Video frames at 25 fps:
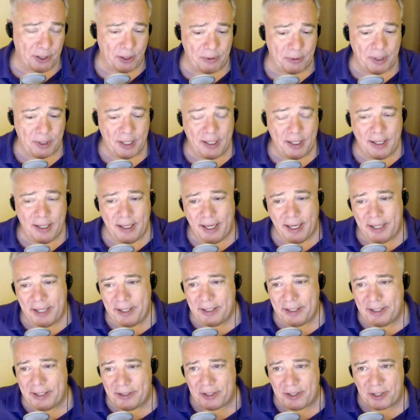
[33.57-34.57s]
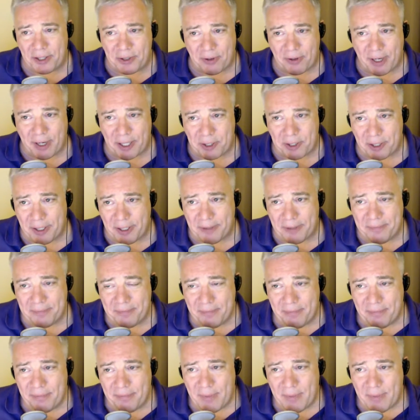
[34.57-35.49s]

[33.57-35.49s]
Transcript: So I think these things are actually